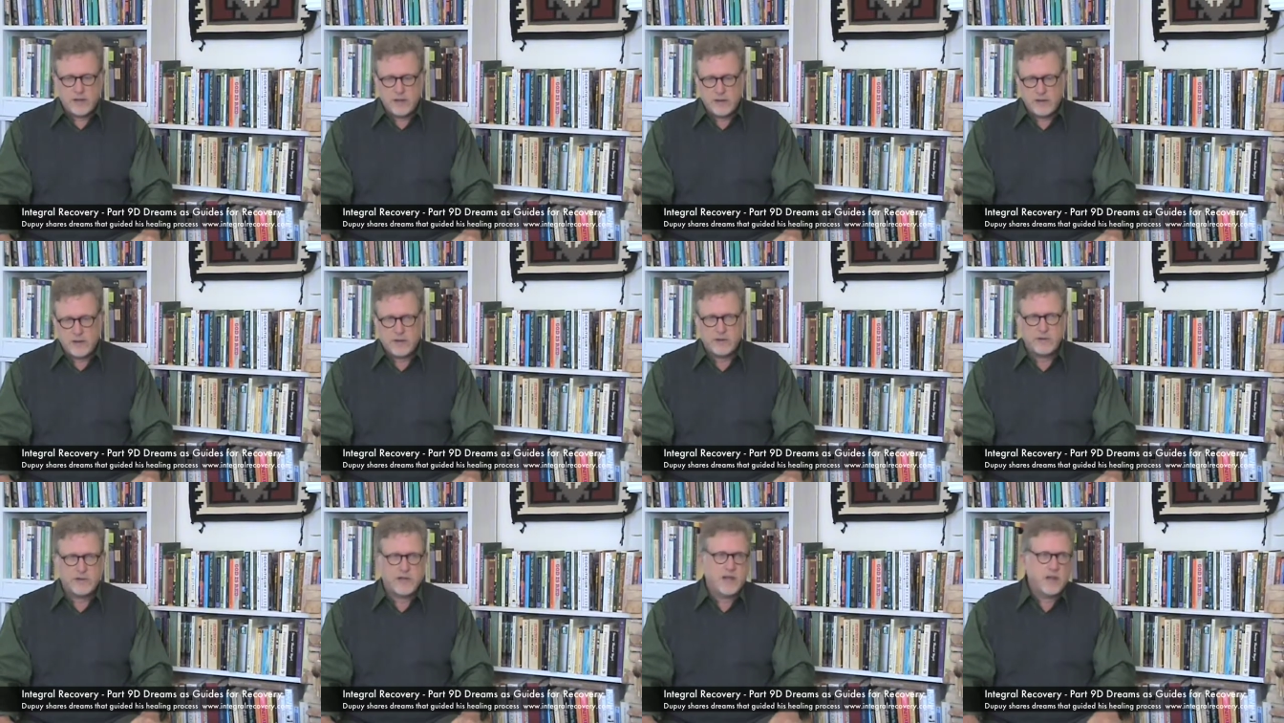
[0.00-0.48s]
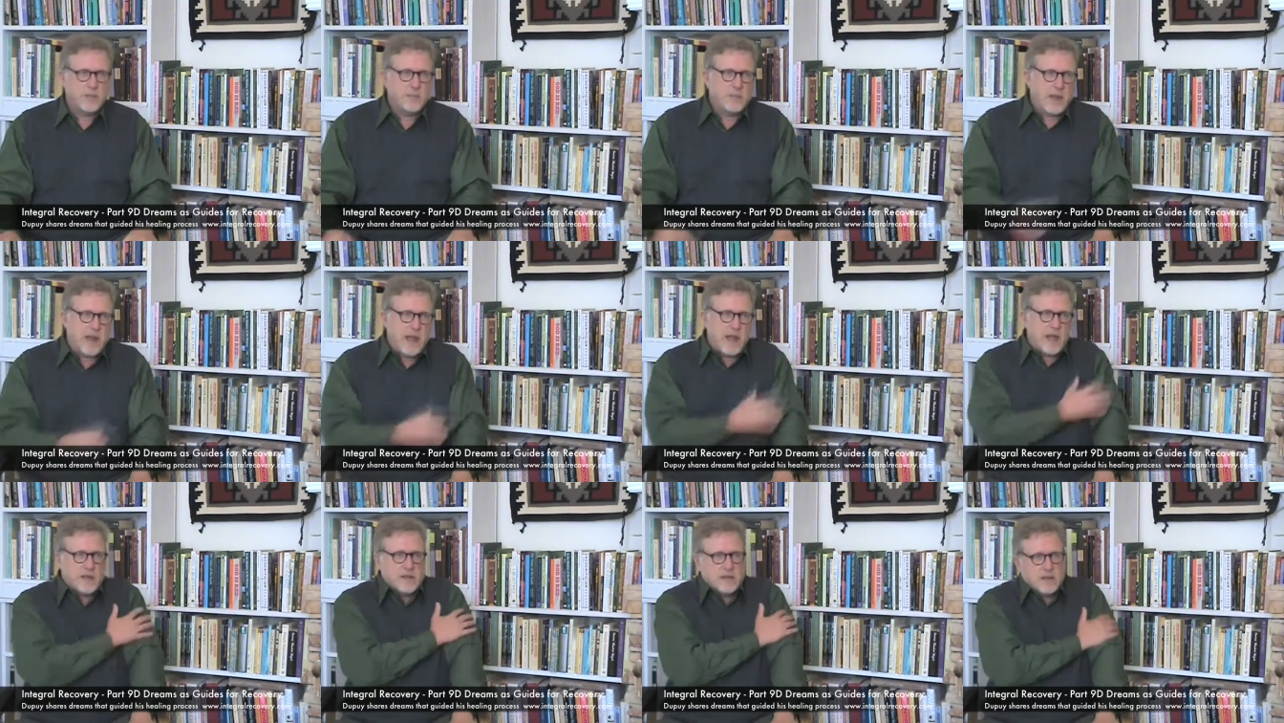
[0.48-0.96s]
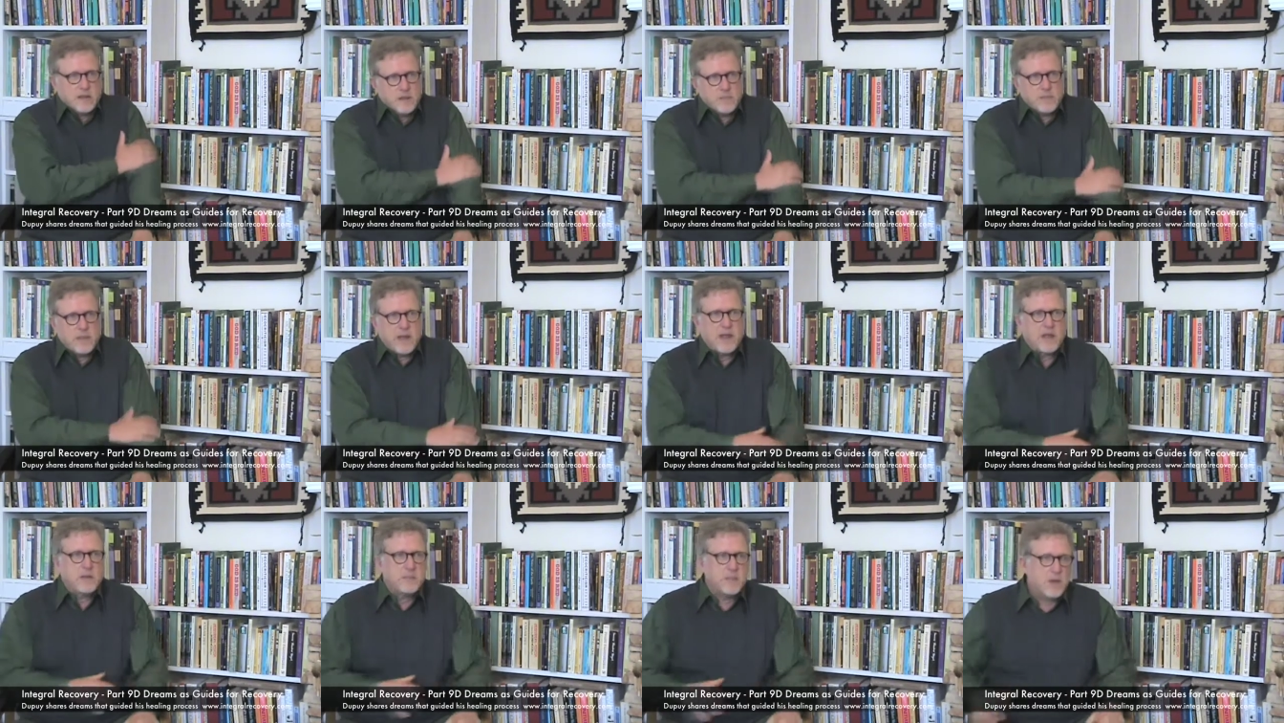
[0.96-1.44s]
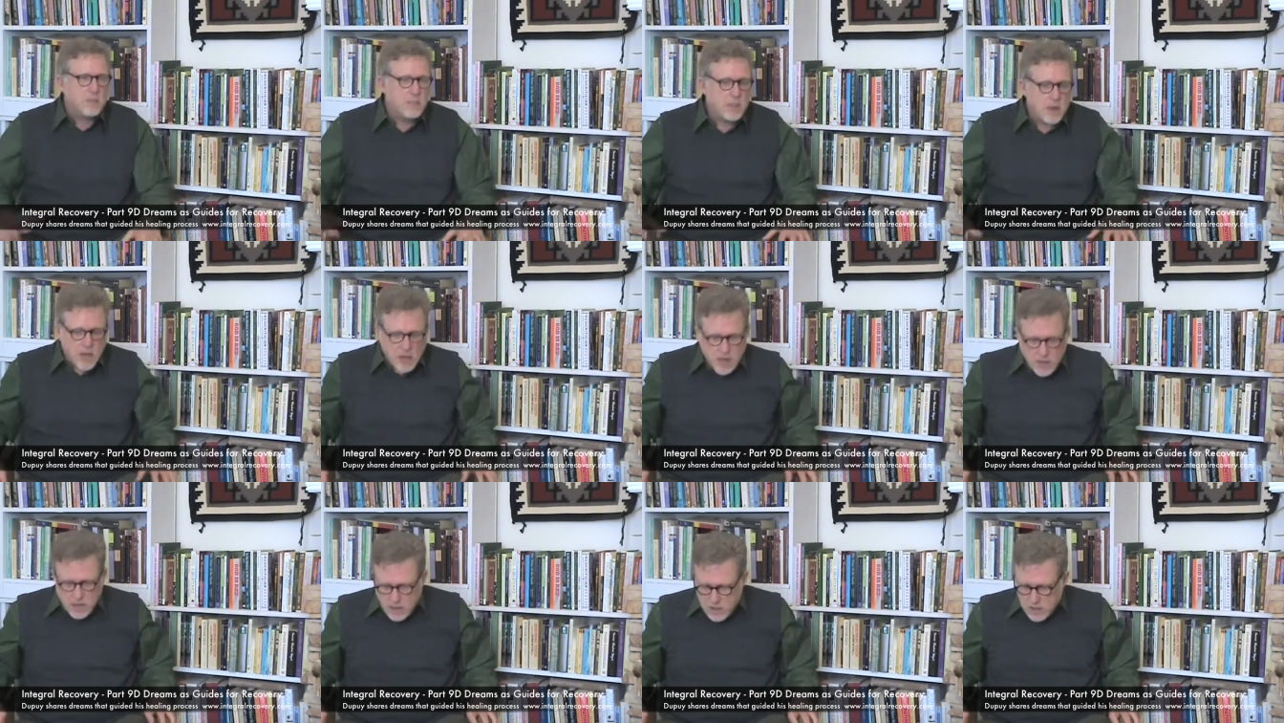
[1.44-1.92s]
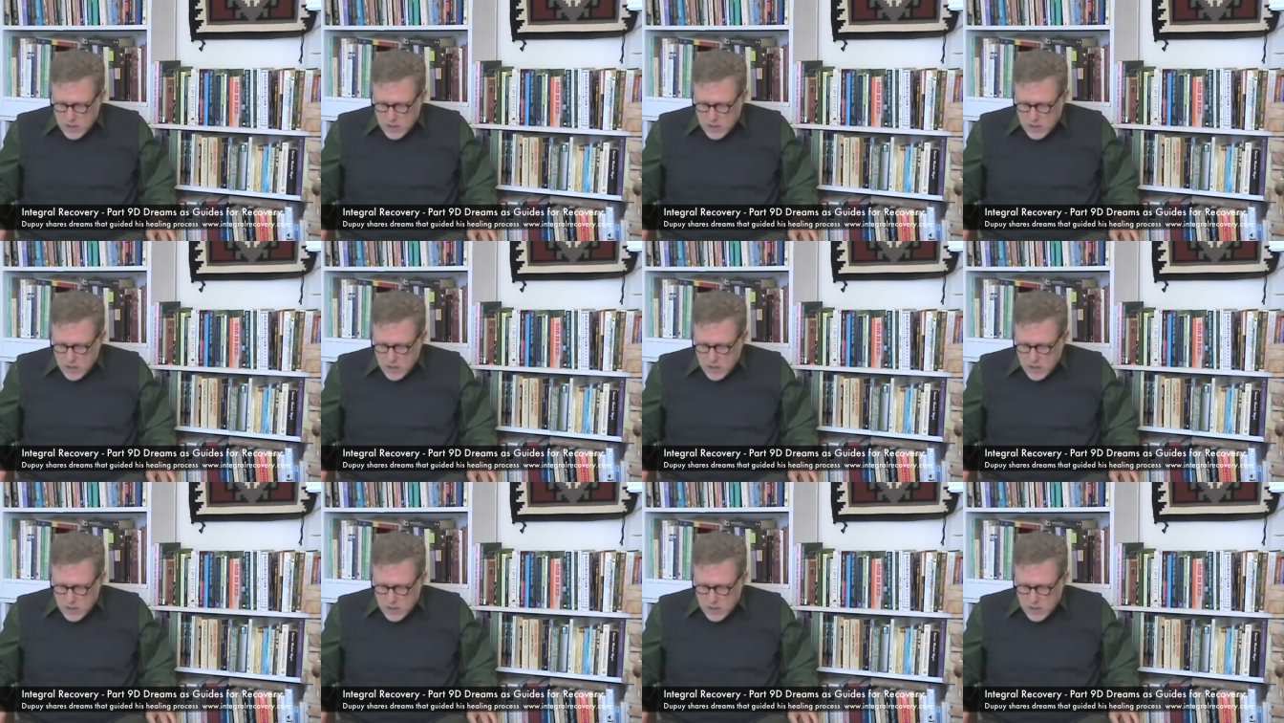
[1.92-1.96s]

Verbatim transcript: and then I'd take a bath and get back in my body,